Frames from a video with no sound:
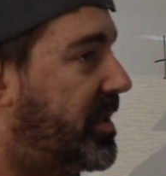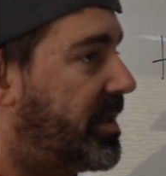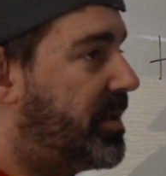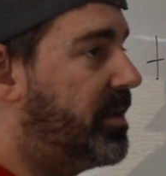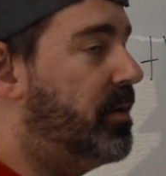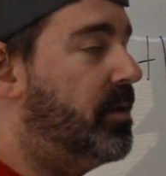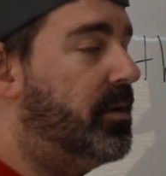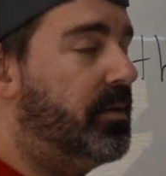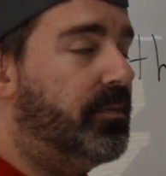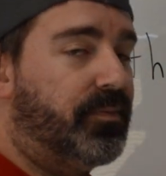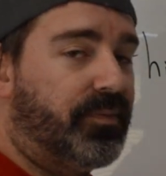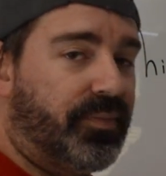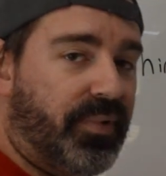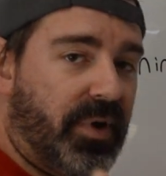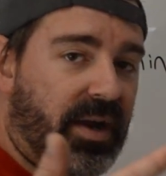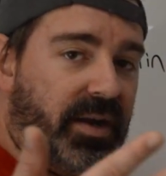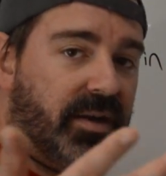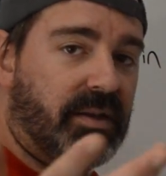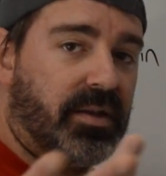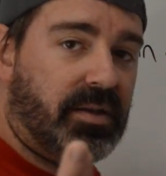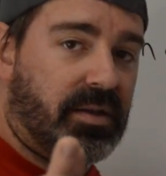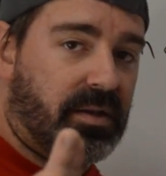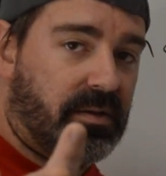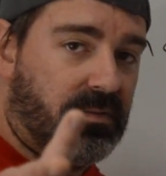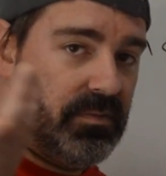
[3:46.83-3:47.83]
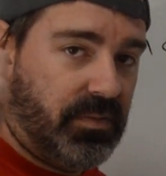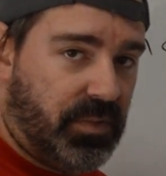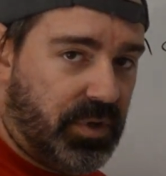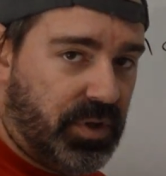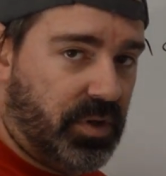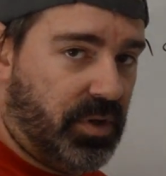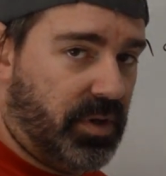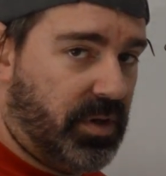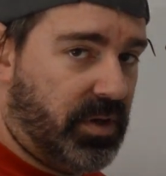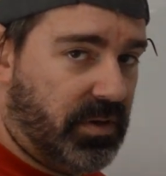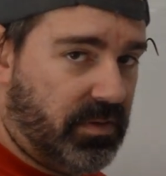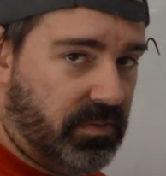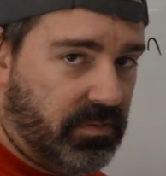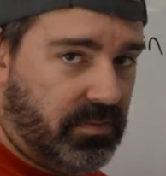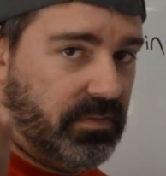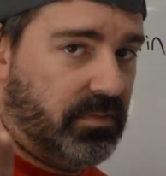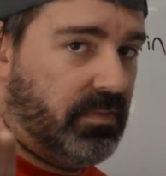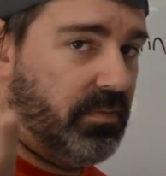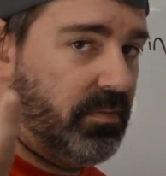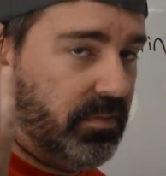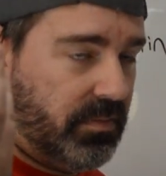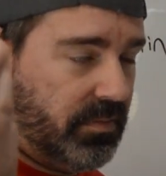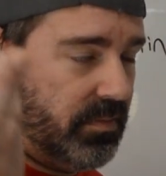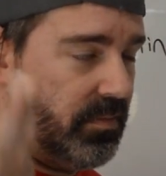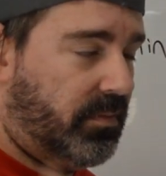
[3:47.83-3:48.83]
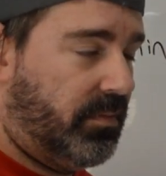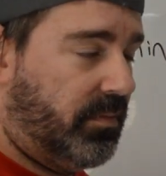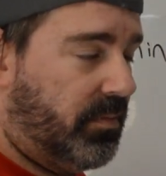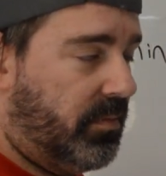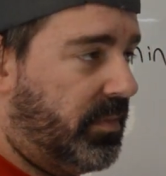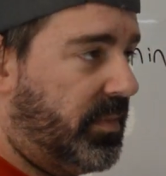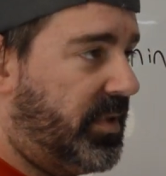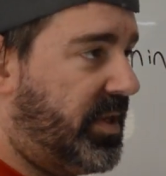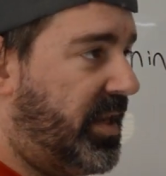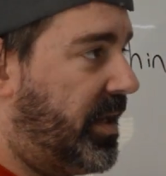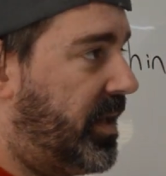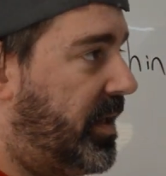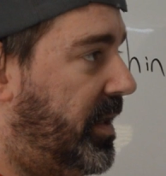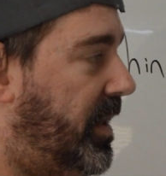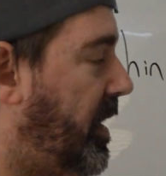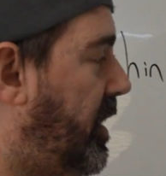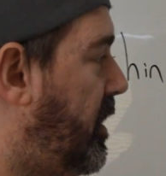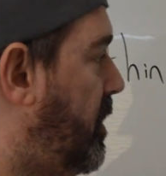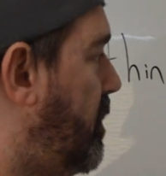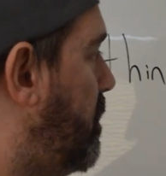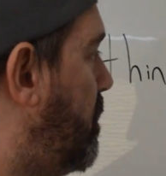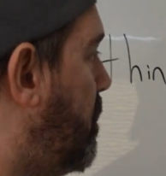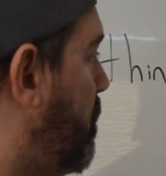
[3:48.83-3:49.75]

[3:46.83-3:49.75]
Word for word: still practice good technique,